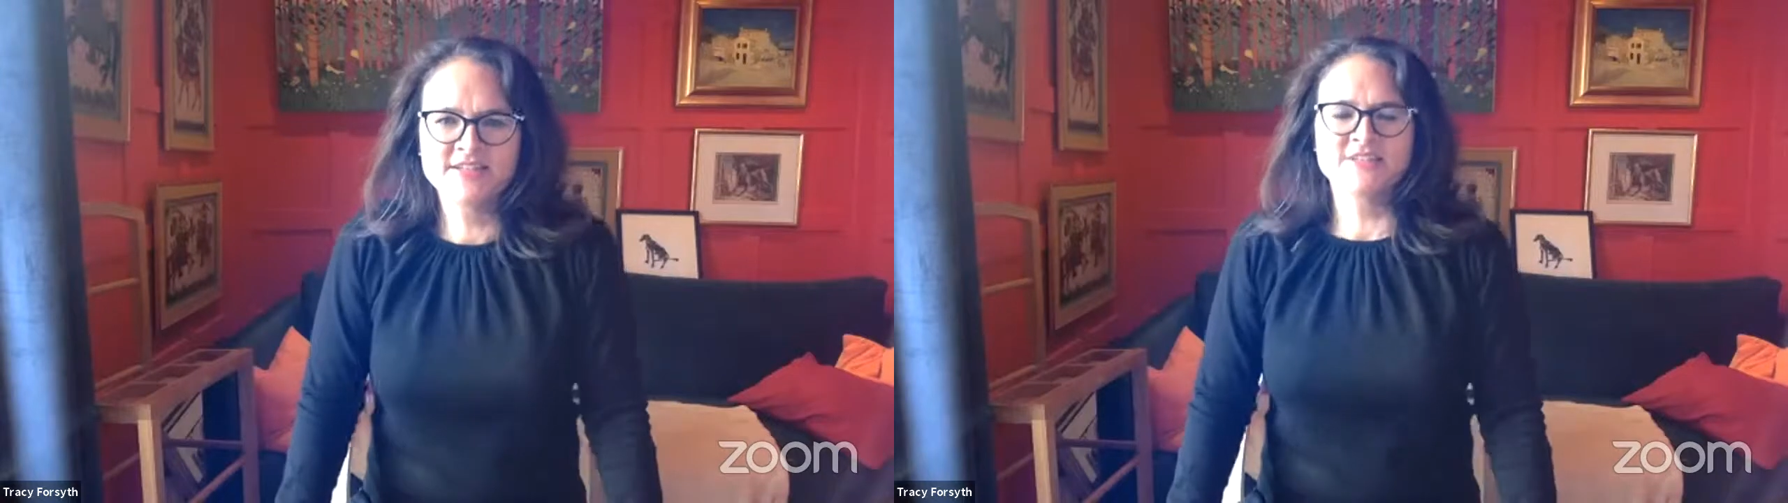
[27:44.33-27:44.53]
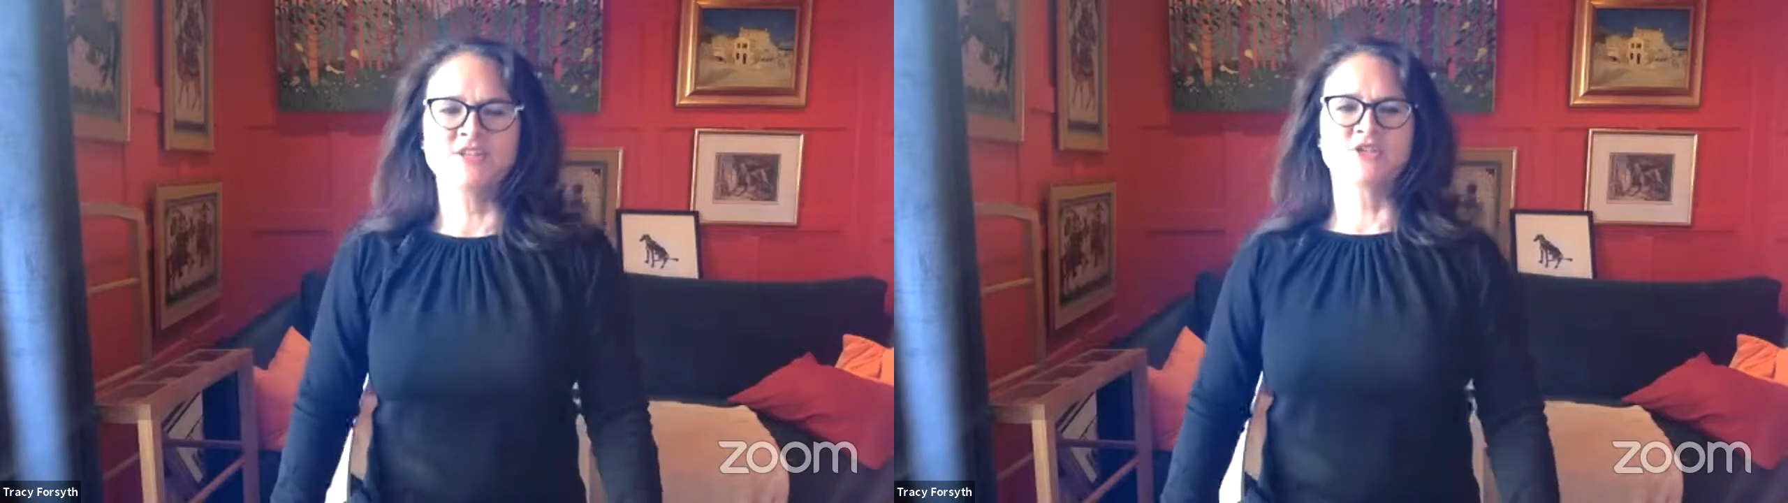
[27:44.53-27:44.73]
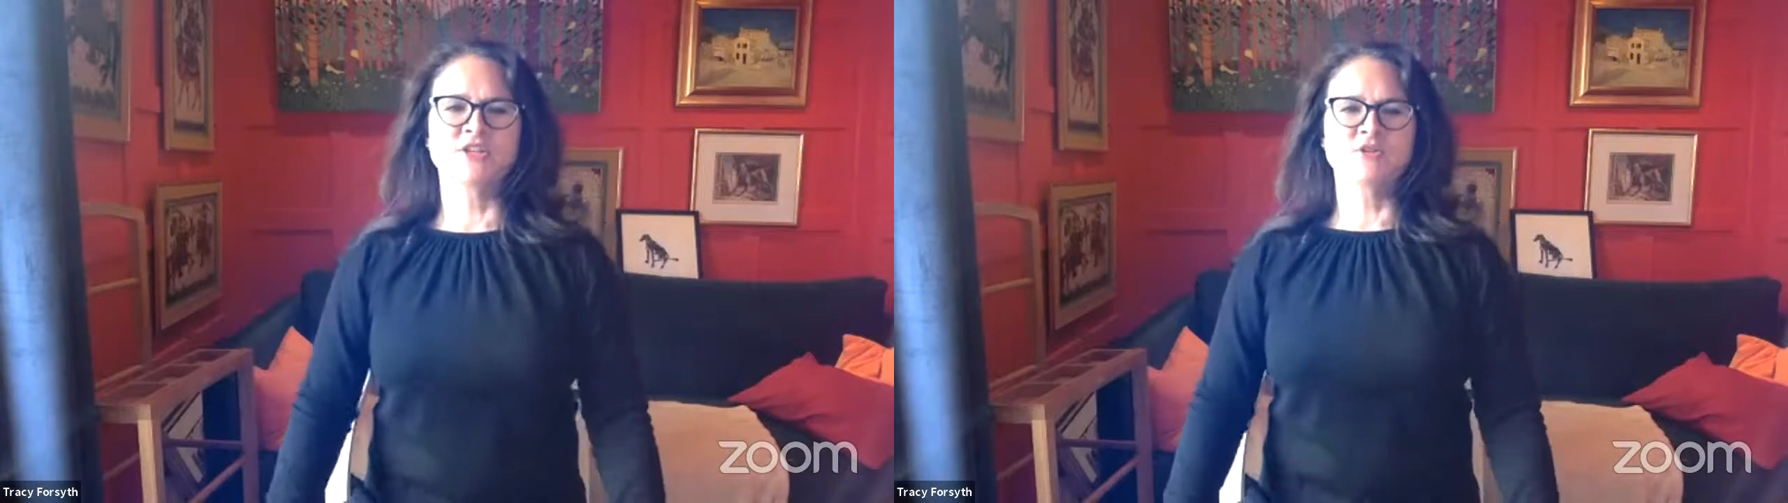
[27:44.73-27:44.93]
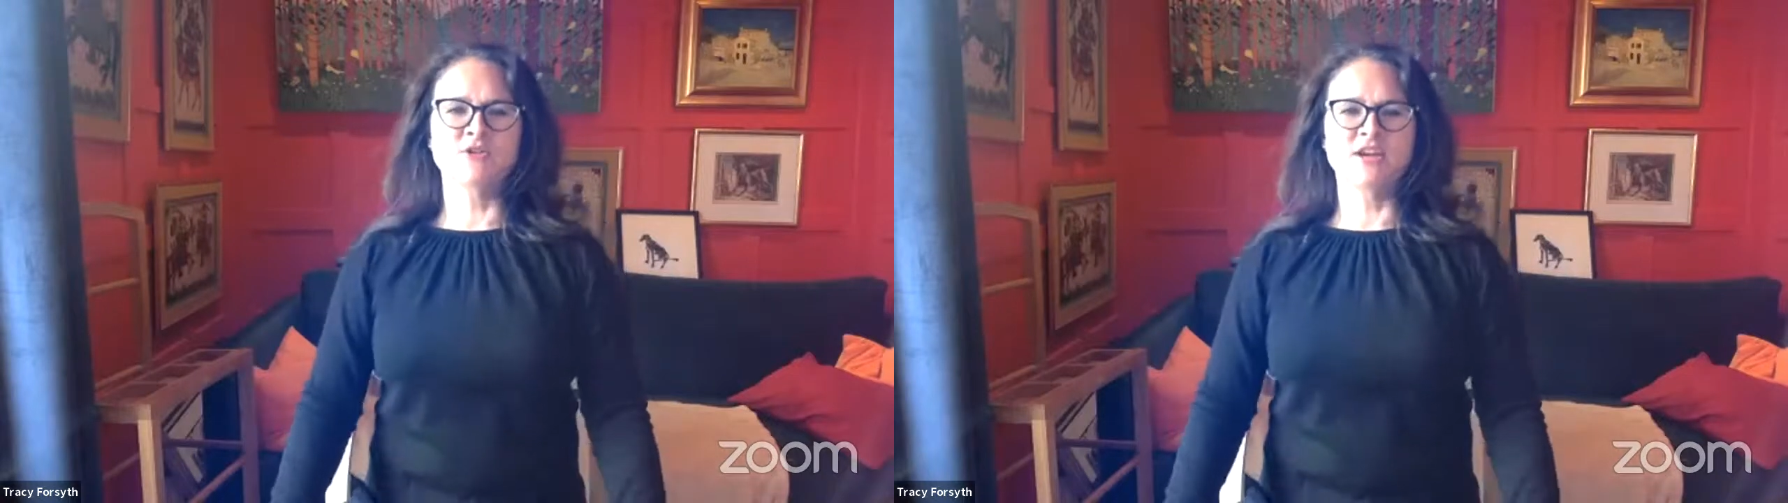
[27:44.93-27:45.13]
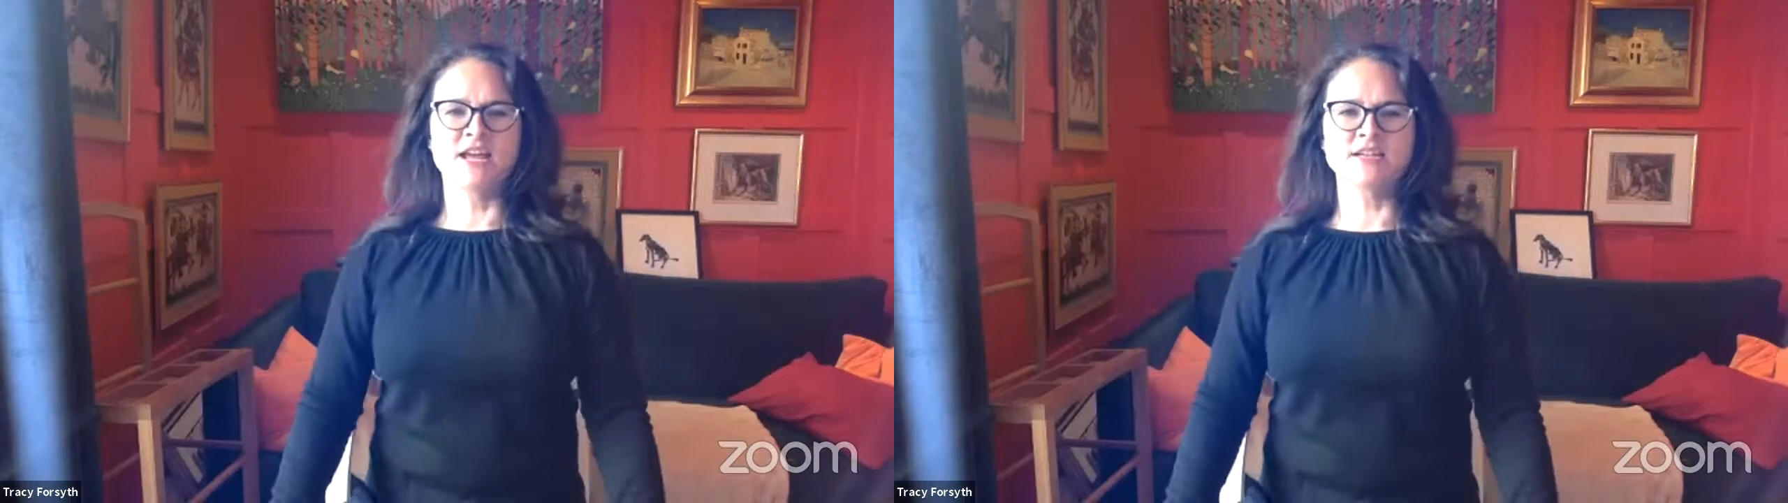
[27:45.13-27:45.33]
just in a
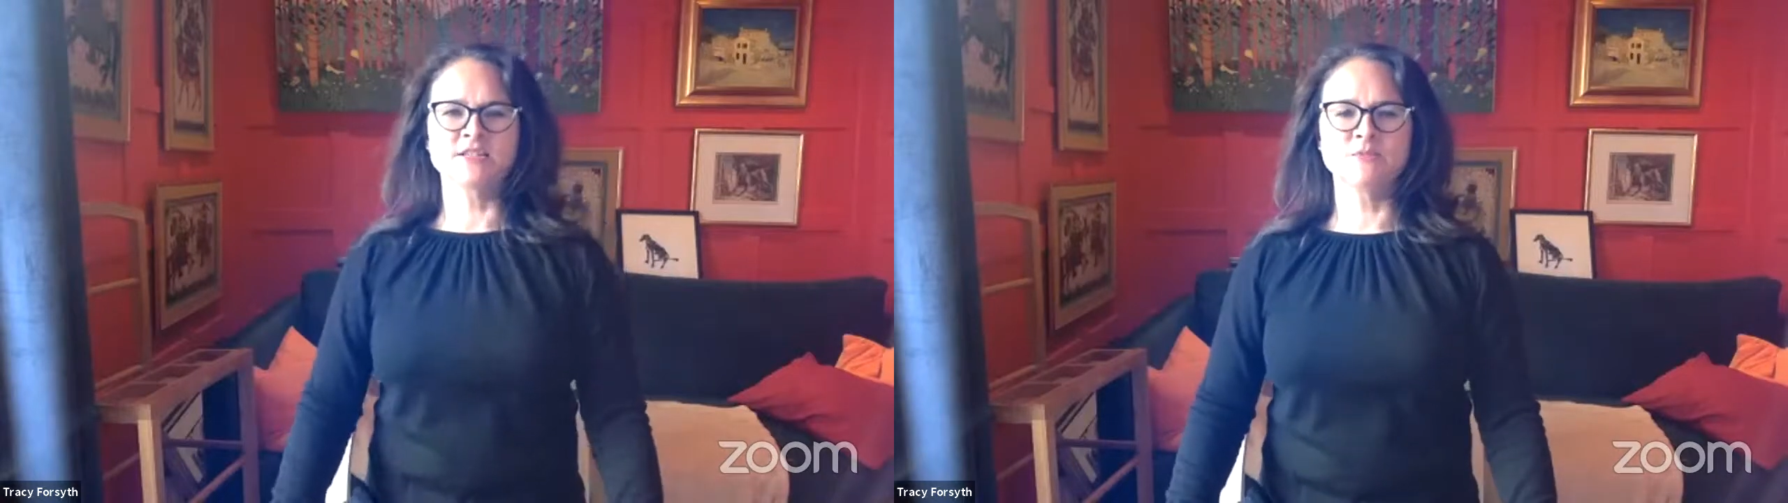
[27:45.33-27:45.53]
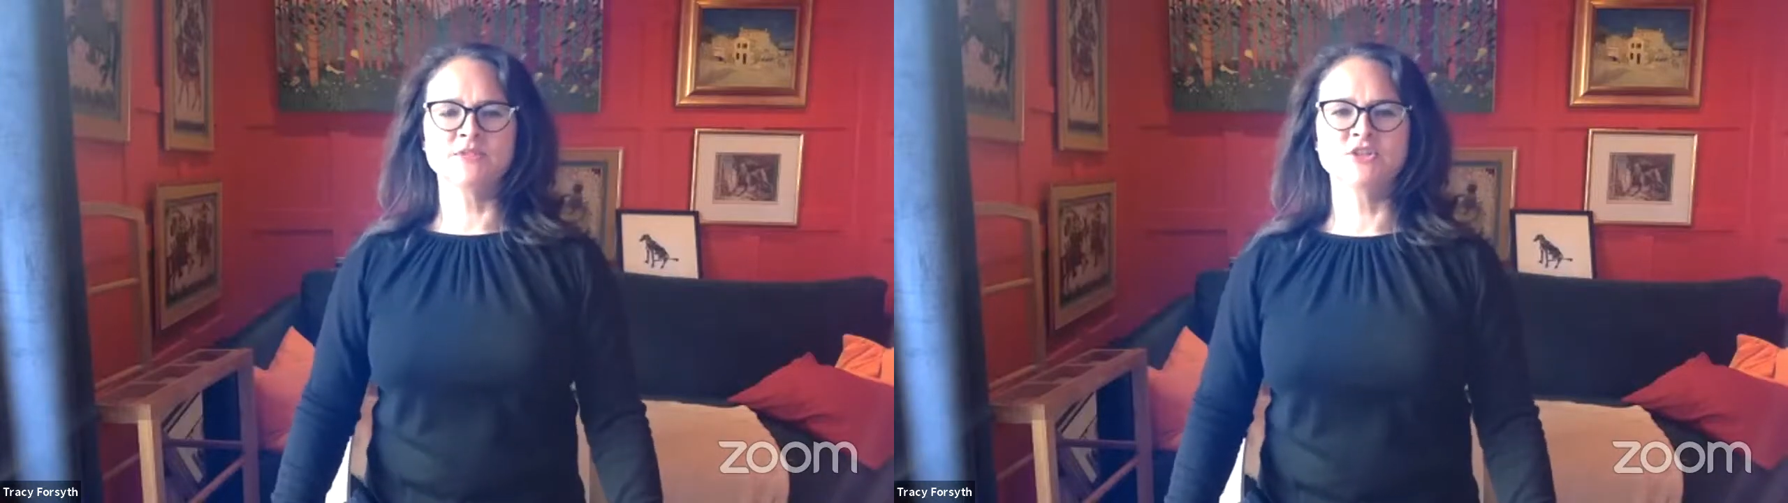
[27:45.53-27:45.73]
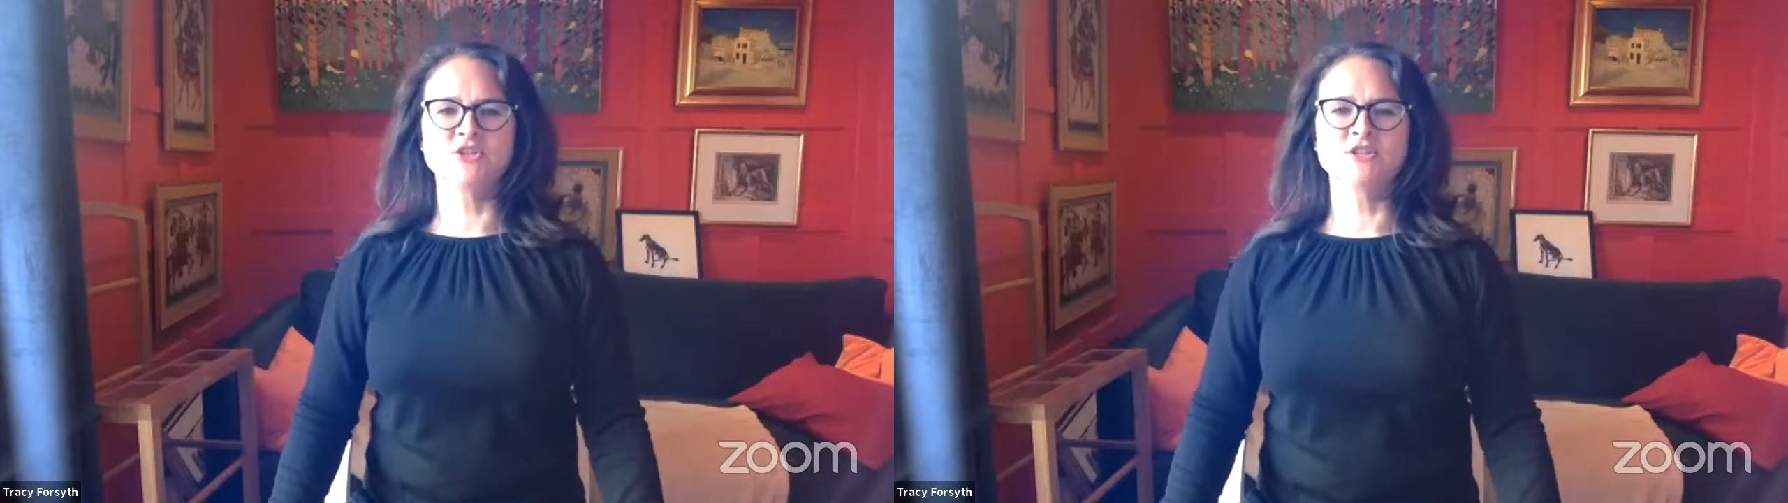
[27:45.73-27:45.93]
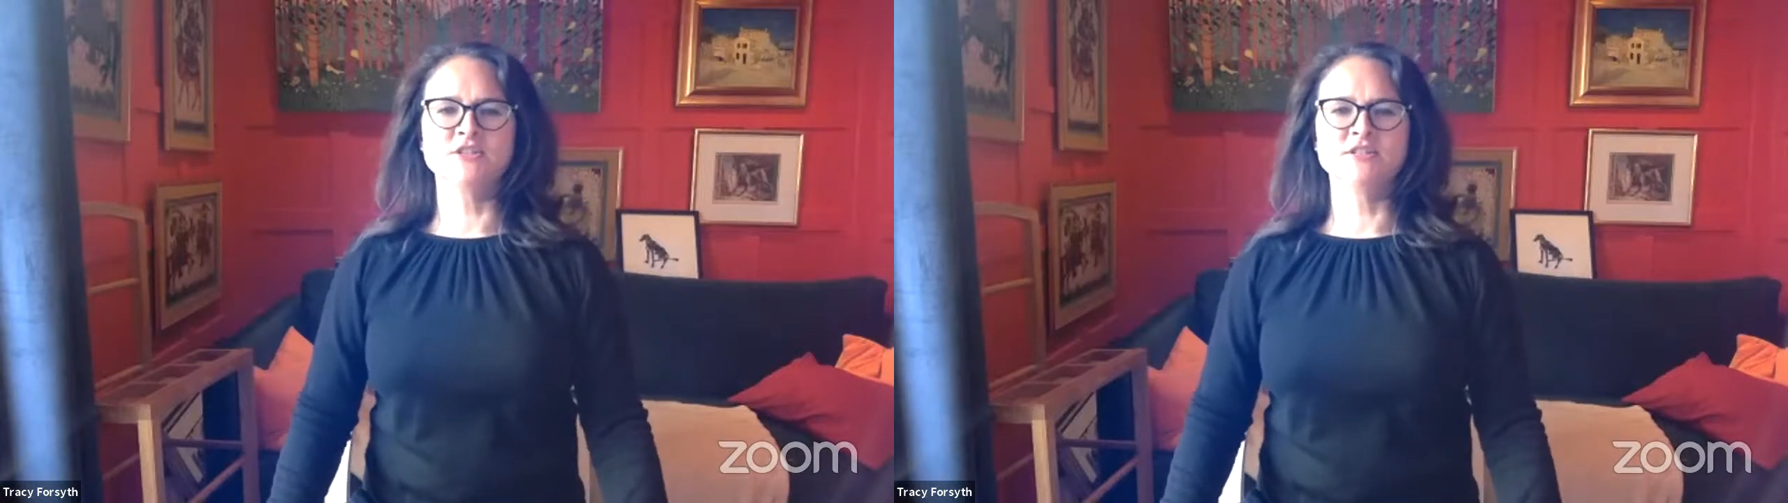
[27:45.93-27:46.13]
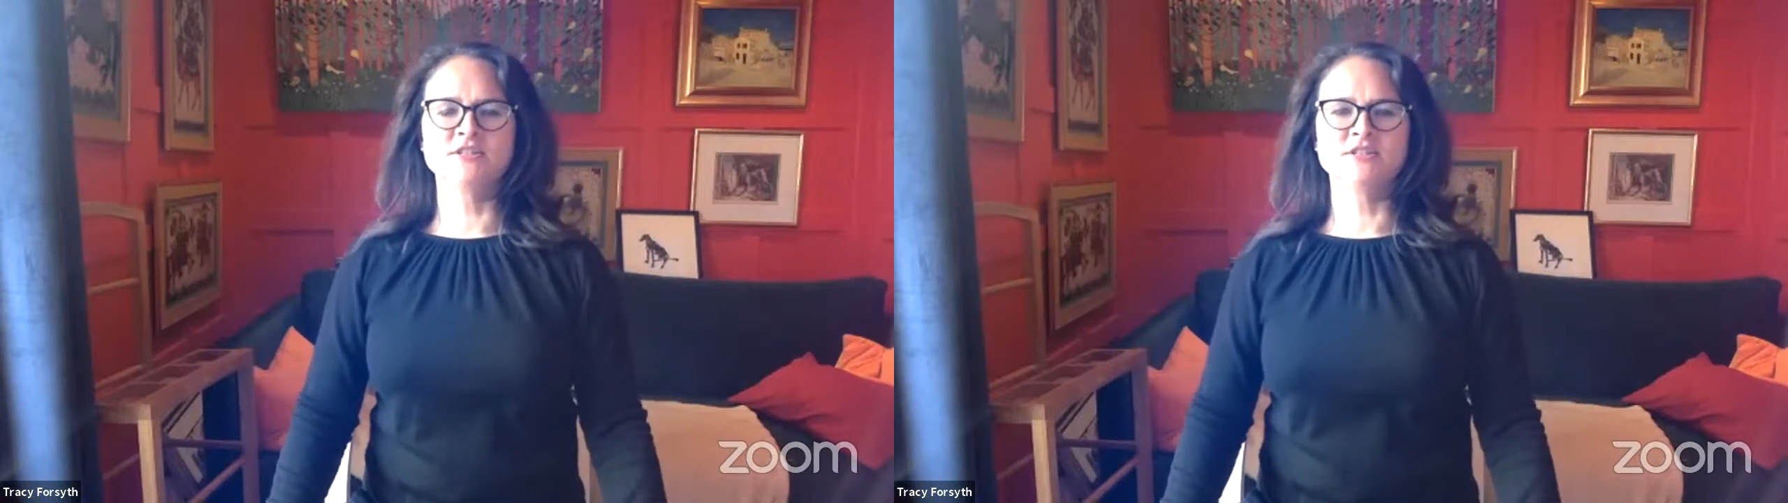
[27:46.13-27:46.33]
relaxed
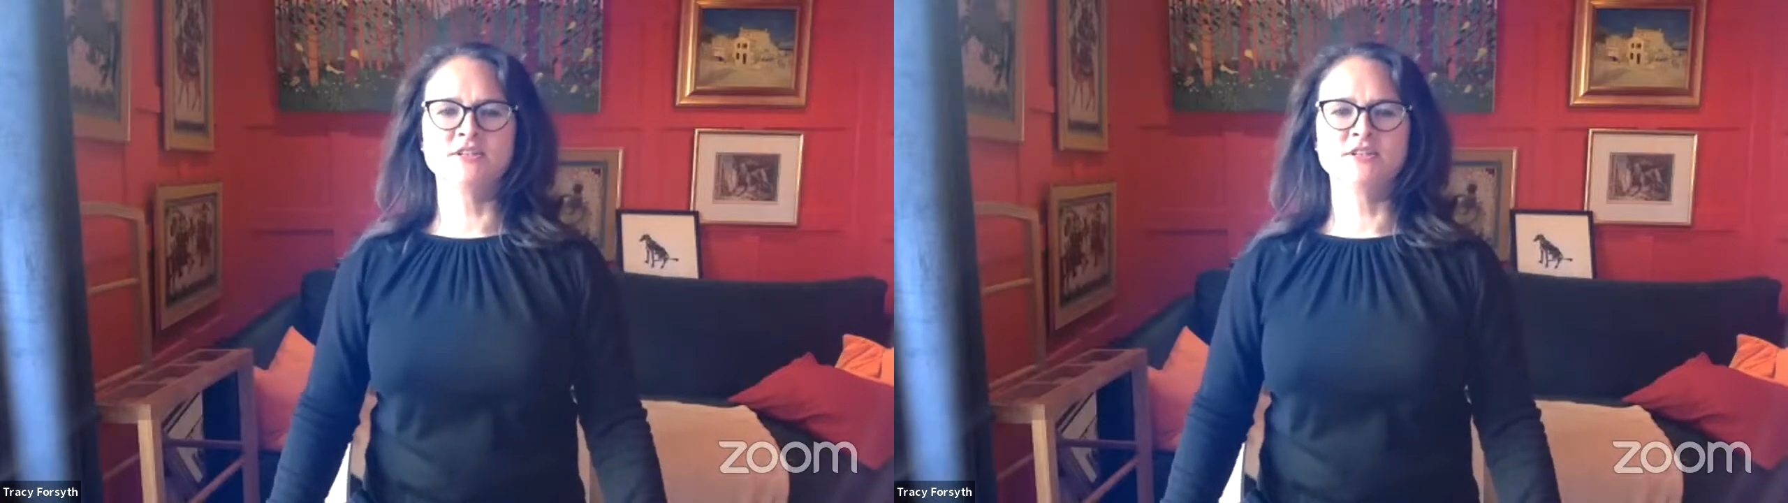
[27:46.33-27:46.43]
position.